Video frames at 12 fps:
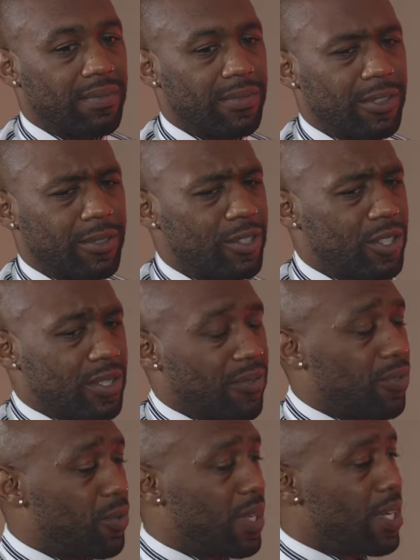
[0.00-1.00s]
you know just a
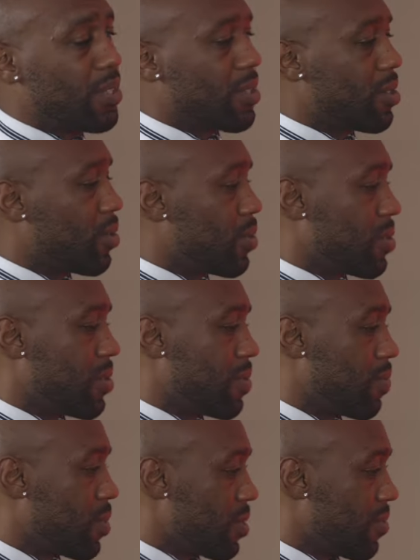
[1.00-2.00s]
few days ago was,
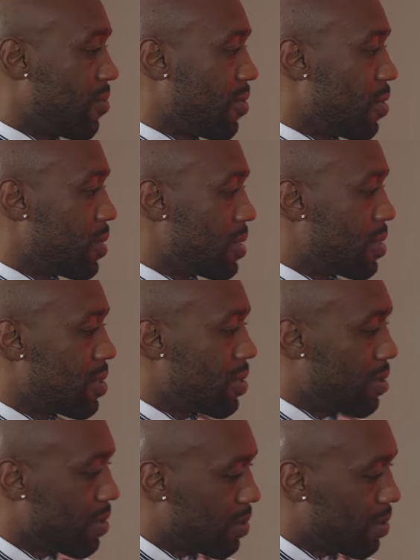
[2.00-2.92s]
was the first